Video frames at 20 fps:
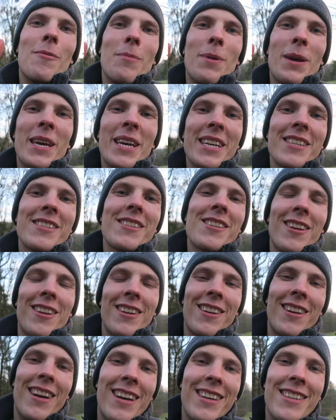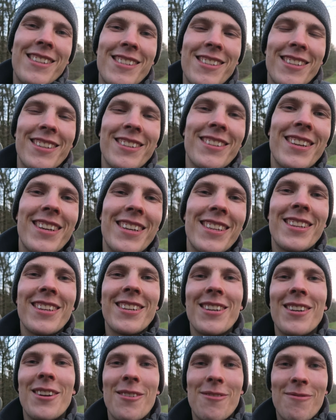peace, I see you
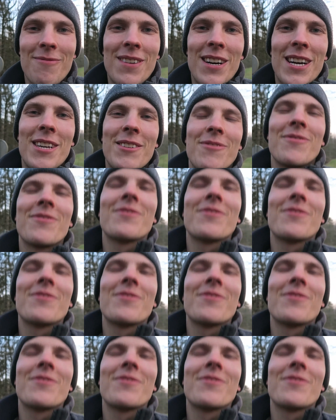later, bye.